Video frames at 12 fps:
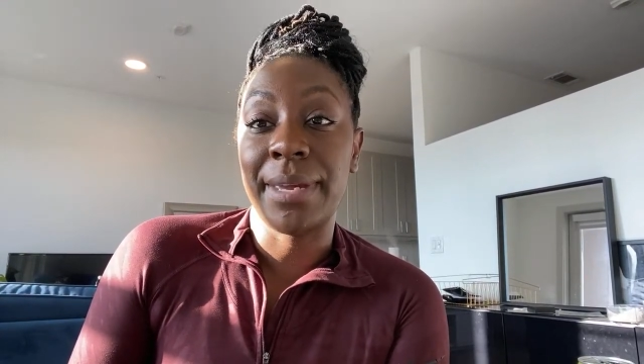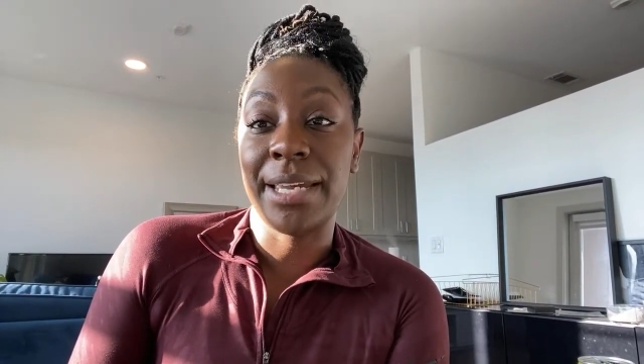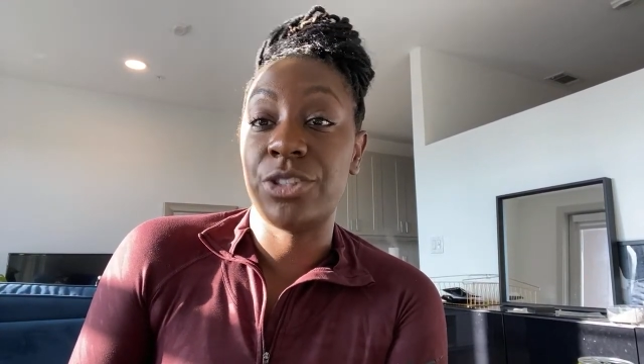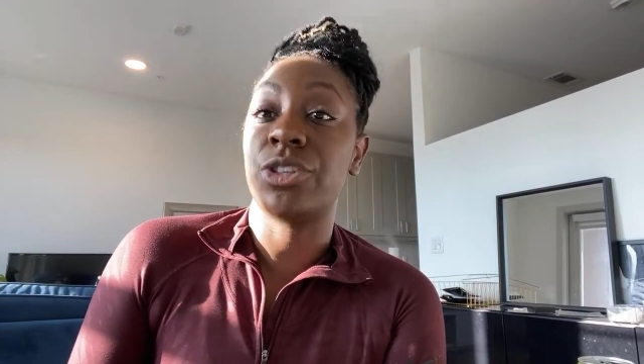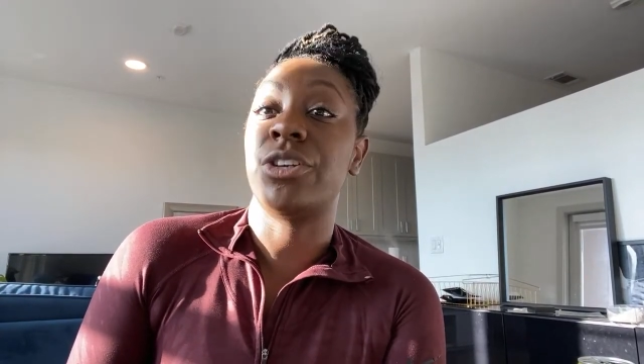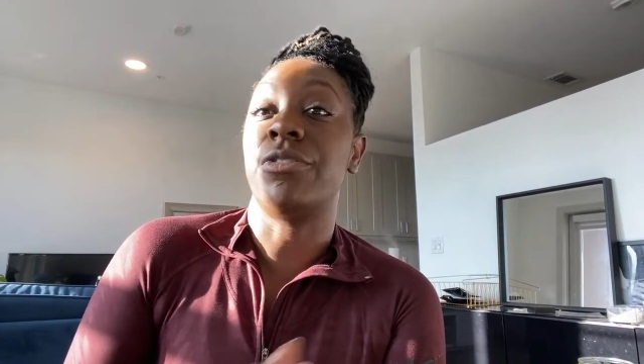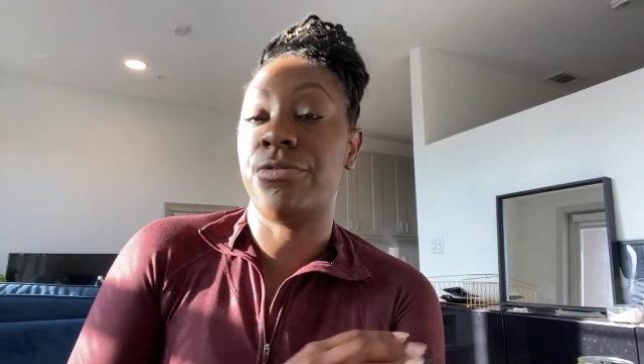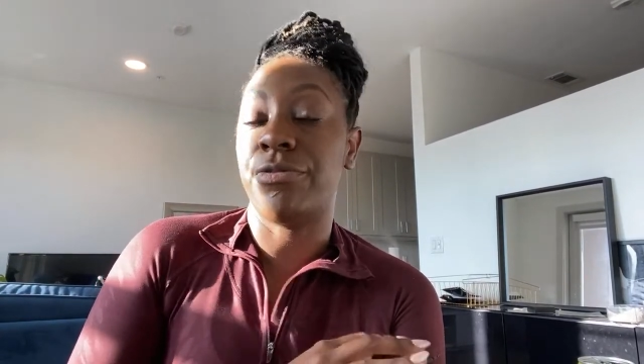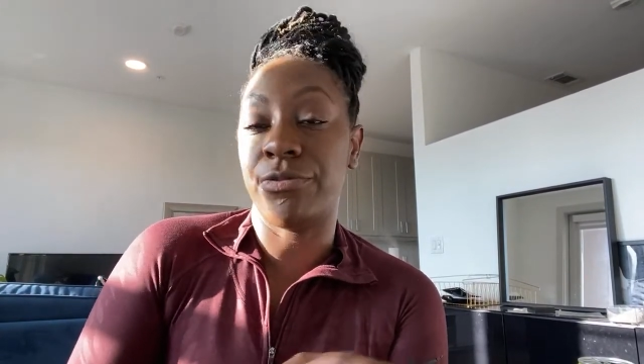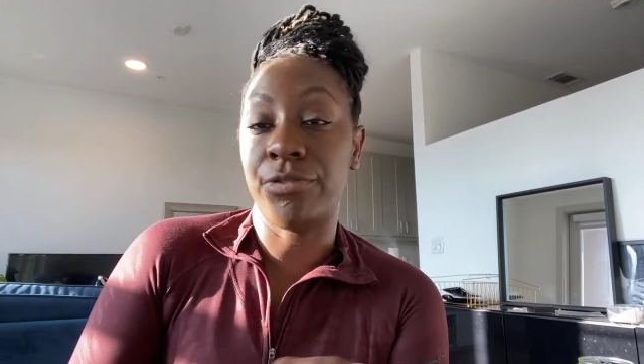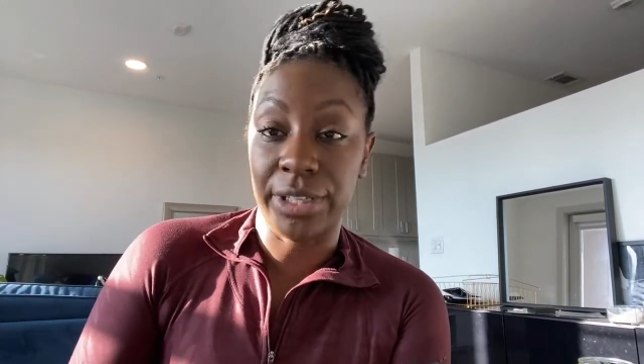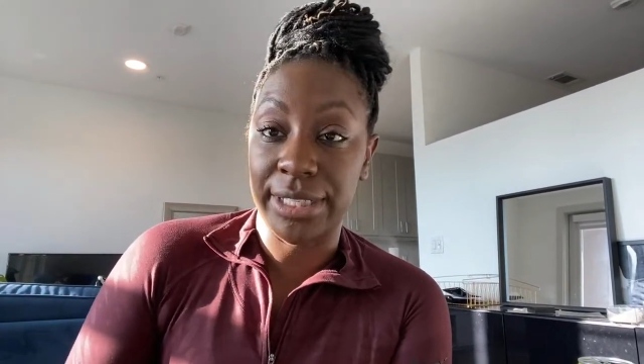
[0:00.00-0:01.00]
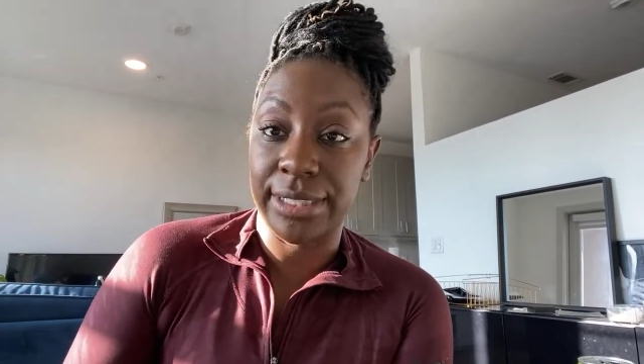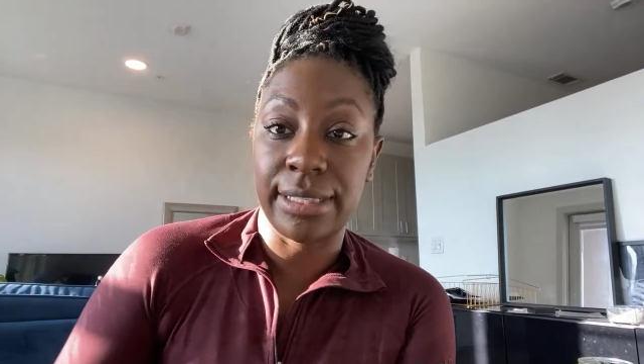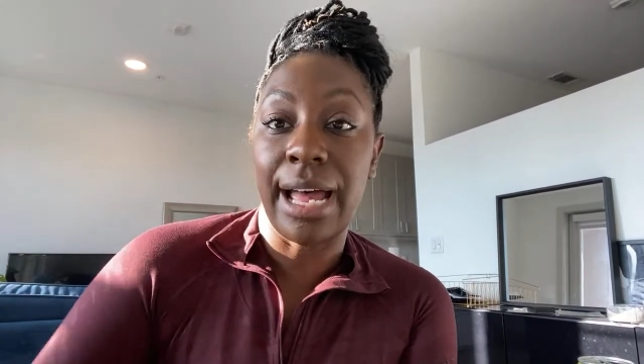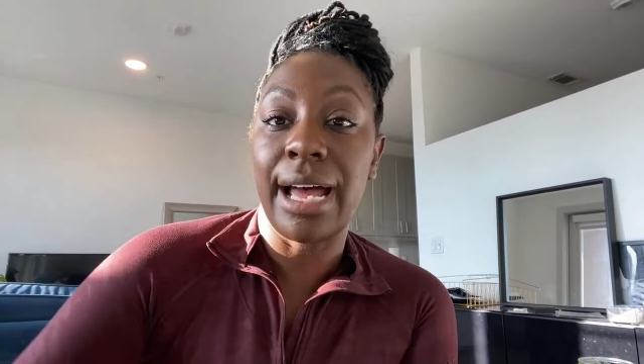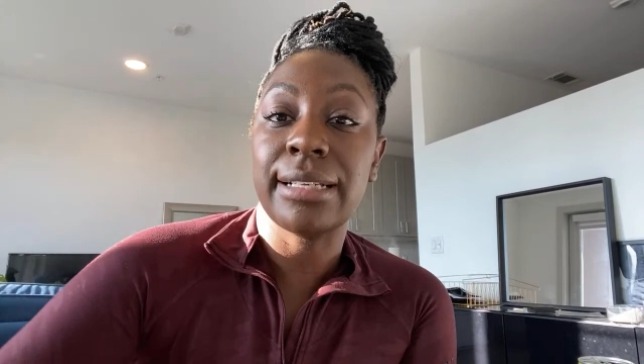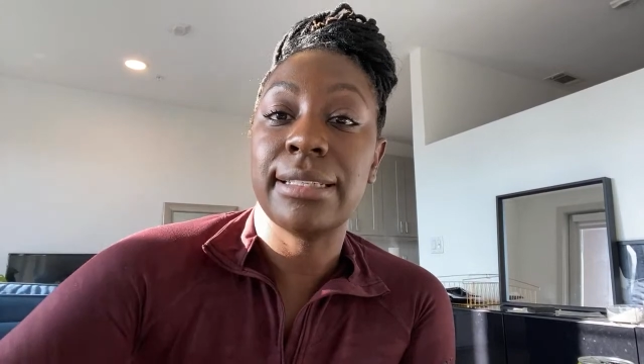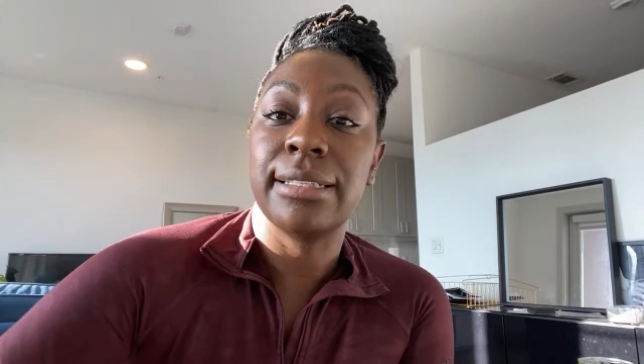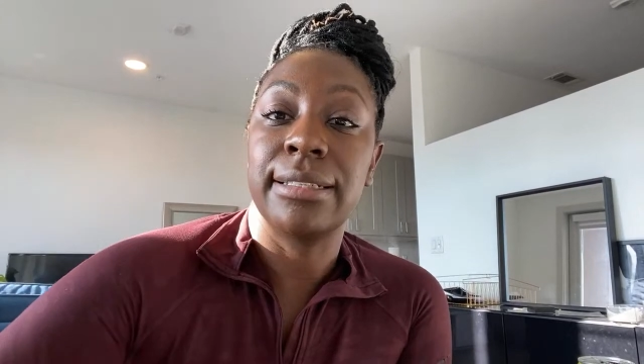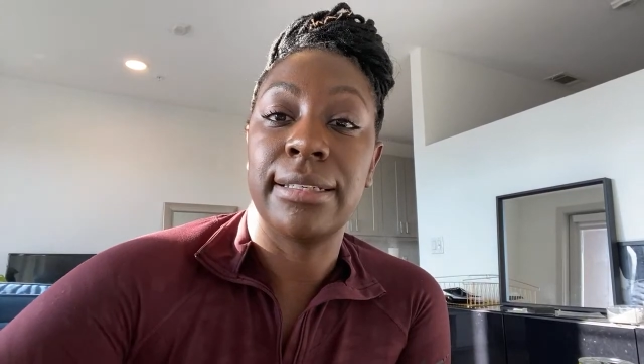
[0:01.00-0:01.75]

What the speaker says: make sure you're fully stocked.